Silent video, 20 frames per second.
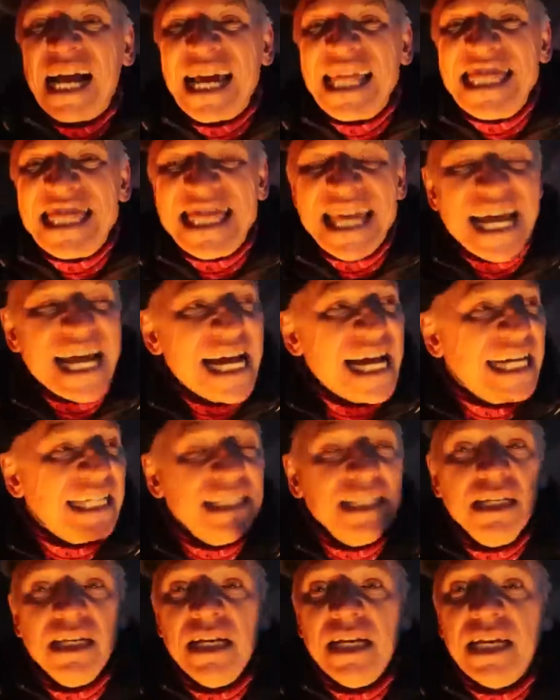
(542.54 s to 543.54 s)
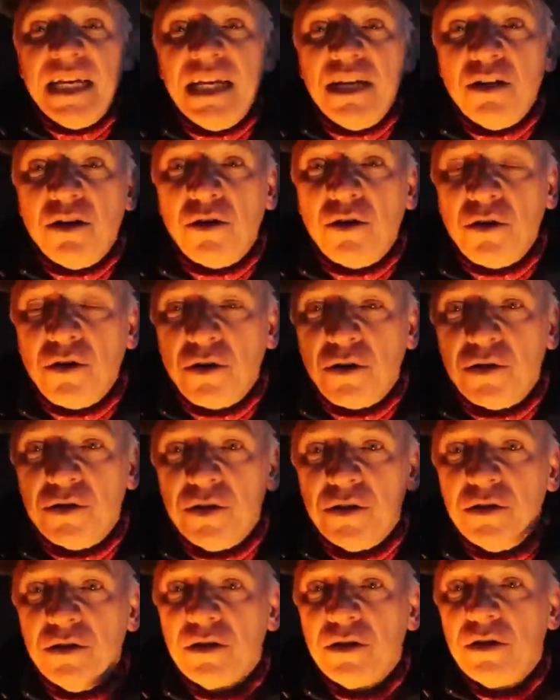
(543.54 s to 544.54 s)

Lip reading: and then he heard